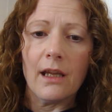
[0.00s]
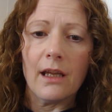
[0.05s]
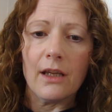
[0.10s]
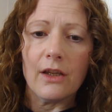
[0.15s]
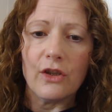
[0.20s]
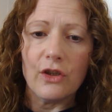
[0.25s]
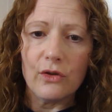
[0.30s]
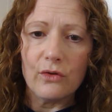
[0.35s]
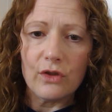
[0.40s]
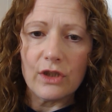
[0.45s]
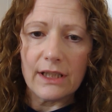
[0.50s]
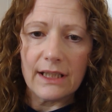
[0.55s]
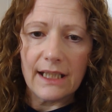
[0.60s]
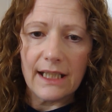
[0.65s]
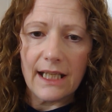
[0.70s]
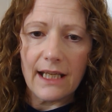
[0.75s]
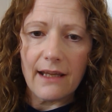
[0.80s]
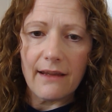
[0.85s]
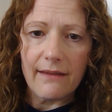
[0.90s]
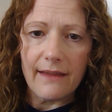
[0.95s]

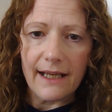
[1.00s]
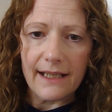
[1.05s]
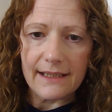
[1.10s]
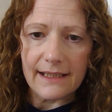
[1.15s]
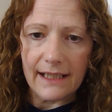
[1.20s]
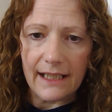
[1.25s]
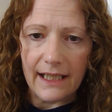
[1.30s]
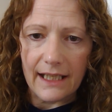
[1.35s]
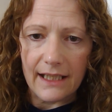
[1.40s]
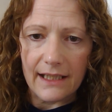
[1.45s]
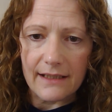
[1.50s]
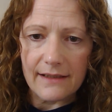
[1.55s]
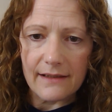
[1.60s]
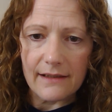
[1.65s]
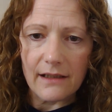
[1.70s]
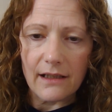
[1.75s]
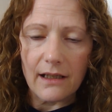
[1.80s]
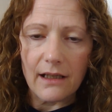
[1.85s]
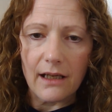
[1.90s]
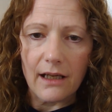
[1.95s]
Usually that is
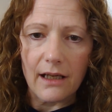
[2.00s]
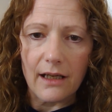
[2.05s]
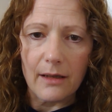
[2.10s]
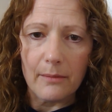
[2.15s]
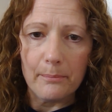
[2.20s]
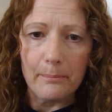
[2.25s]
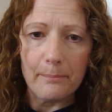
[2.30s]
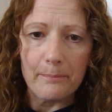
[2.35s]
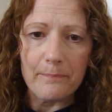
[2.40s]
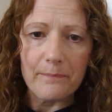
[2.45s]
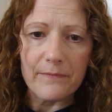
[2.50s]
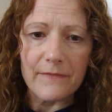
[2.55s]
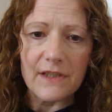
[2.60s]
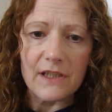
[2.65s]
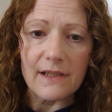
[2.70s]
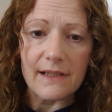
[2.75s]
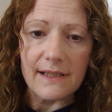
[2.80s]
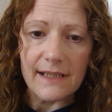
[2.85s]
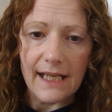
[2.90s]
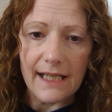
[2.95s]
to
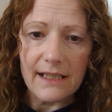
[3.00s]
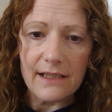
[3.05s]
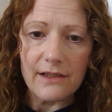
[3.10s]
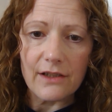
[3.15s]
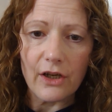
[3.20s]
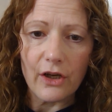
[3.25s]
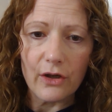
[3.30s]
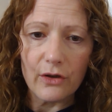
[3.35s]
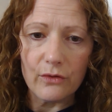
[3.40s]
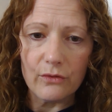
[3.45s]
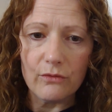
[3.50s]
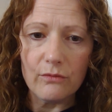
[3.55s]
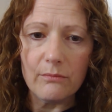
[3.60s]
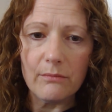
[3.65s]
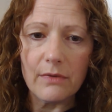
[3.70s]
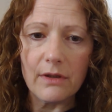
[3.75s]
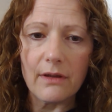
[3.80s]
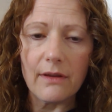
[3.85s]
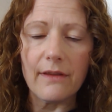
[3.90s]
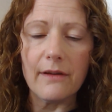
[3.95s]
send
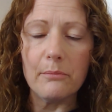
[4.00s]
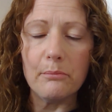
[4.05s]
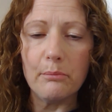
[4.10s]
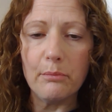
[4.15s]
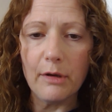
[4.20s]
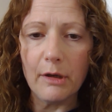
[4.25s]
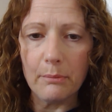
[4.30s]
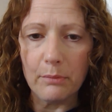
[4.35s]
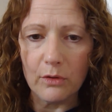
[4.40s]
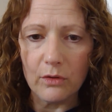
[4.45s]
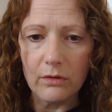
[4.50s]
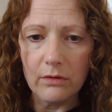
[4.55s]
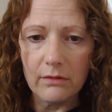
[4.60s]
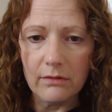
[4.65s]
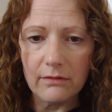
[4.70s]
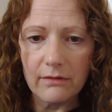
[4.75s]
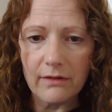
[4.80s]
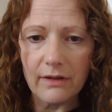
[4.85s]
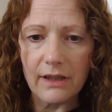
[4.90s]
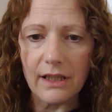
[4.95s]
home the
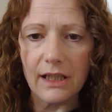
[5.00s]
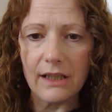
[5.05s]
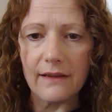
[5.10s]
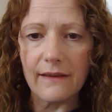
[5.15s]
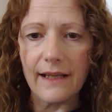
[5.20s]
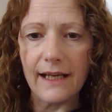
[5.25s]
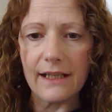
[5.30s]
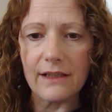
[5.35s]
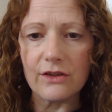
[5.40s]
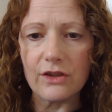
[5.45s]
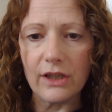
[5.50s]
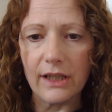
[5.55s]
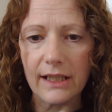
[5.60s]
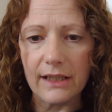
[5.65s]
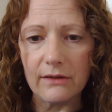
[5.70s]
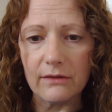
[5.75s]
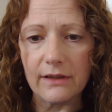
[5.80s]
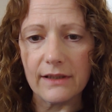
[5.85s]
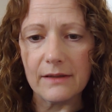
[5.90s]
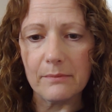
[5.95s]
bubble that
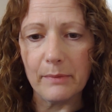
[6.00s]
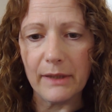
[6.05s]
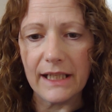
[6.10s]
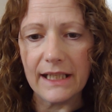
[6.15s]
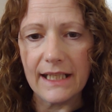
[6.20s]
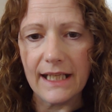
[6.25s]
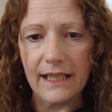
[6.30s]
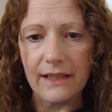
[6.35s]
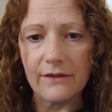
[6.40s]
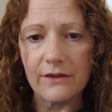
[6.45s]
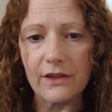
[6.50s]
child has been in.